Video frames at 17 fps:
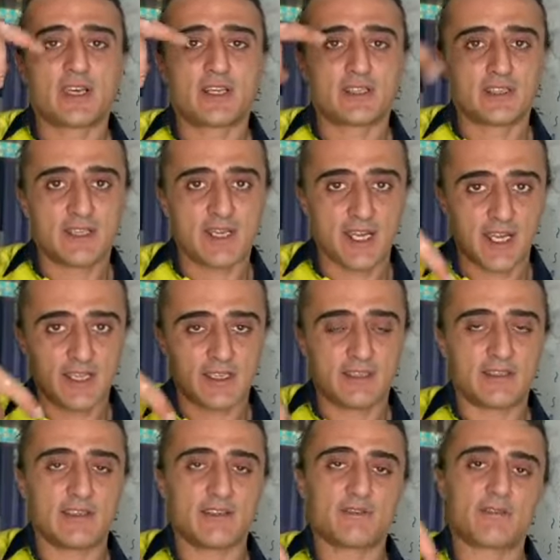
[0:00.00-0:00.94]
and
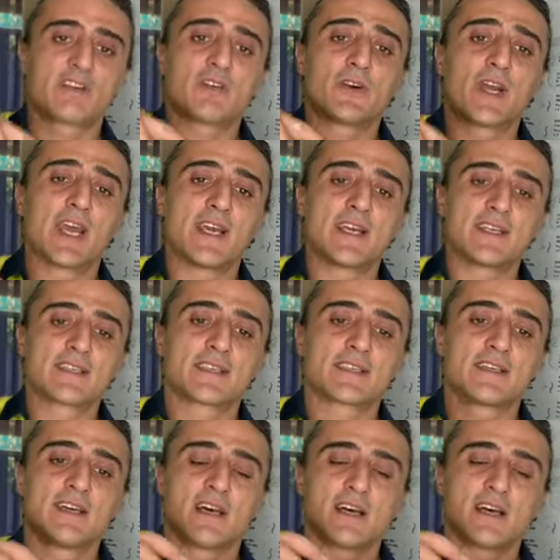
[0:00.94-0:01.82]
negative, creates